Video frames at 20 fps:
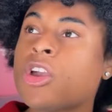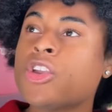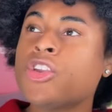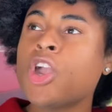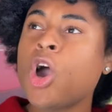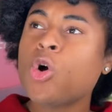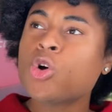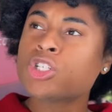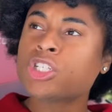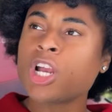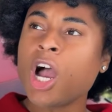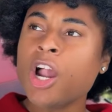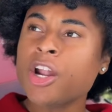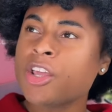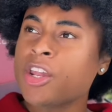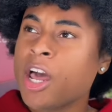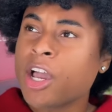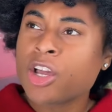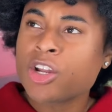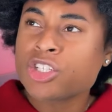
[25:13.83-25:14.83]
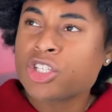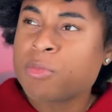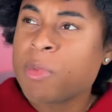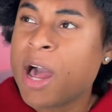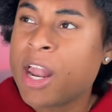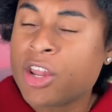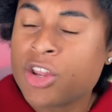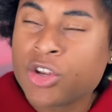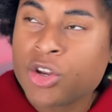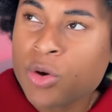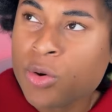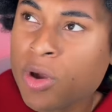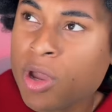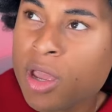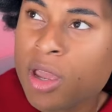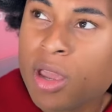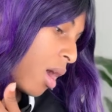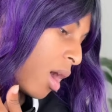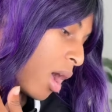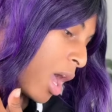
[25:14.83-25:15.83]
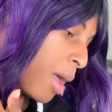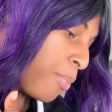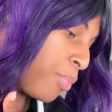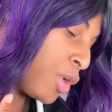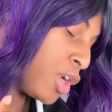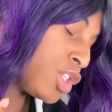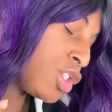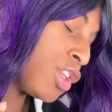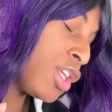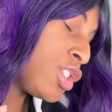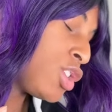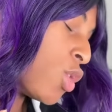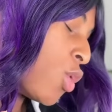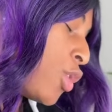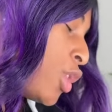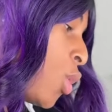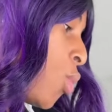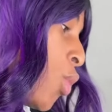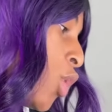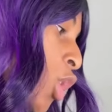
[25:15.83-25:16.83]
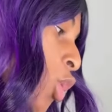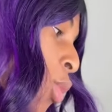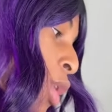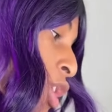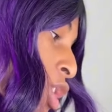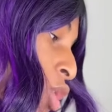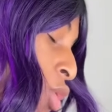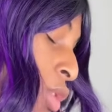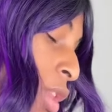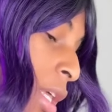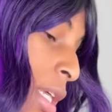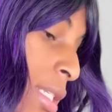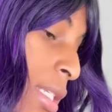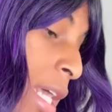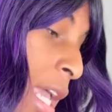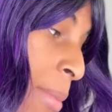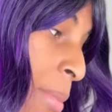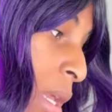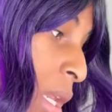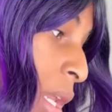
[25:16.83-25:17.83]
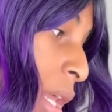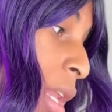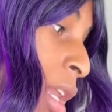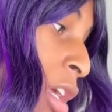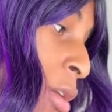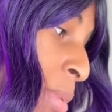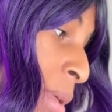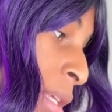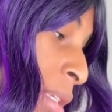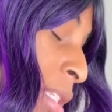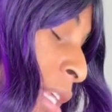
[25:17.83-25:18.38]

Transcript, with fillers: Yo, Shawty, not gonna show me how to do it. I'm pretty sure that's the only word question on the assignment, and they'll be the